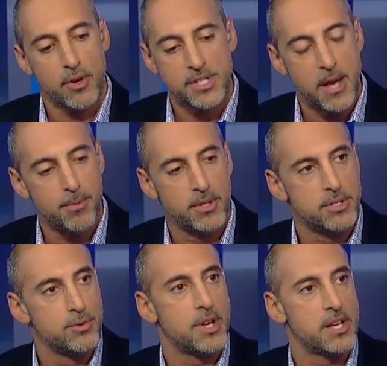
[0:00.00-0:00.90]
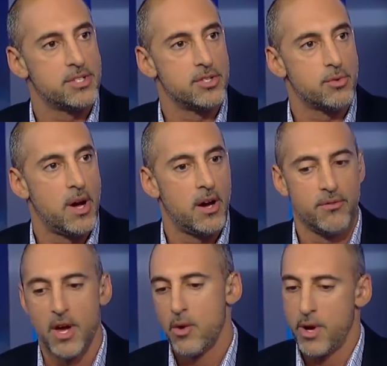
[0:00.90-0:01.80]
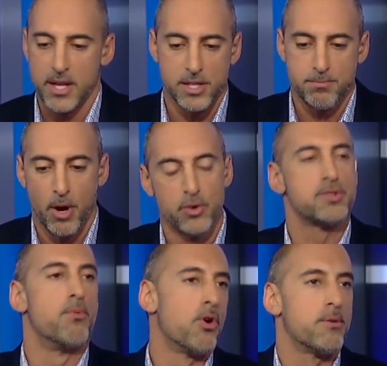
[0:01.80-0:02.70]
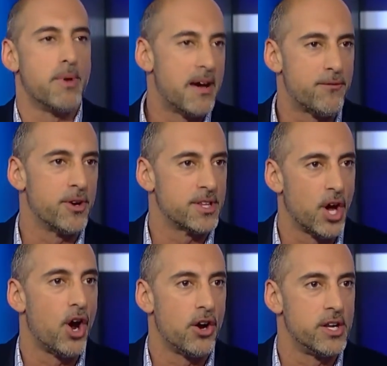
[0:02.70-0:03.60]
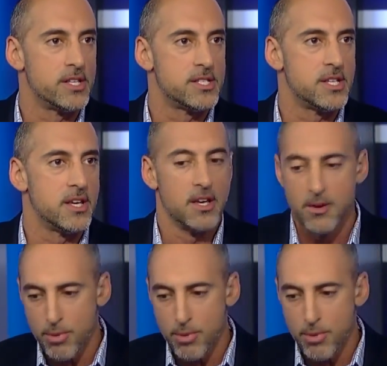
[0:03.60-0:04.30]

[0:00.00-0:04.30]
For example, in 2012, we had this post-mortem effort at the RNC.